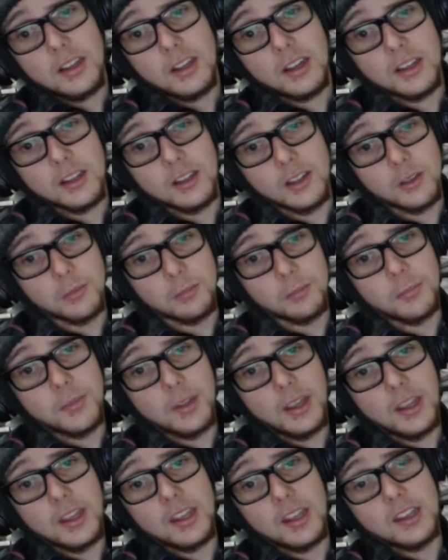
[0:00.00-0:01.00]

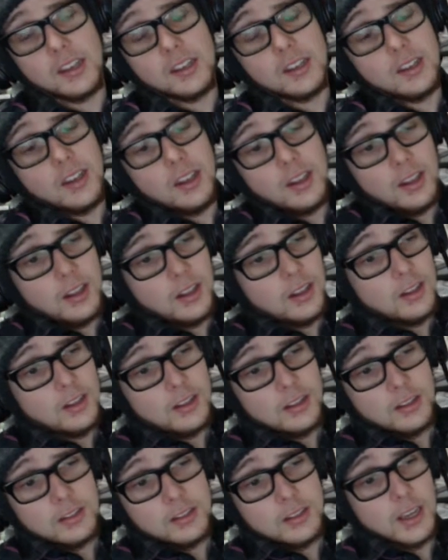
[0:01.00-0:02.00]
And
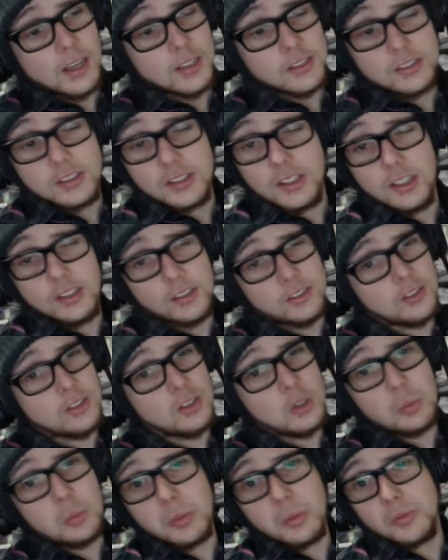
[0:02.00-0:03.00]
yeah, it's
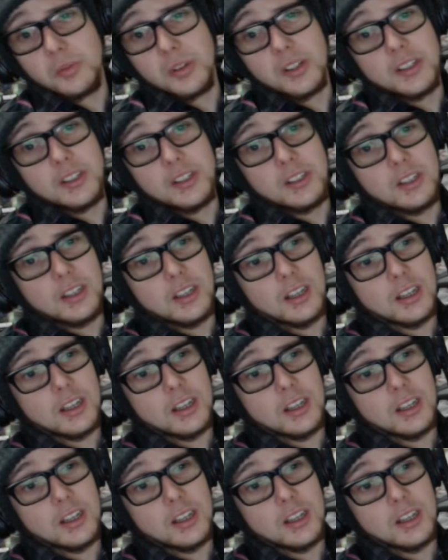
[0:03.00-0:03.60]
super fun.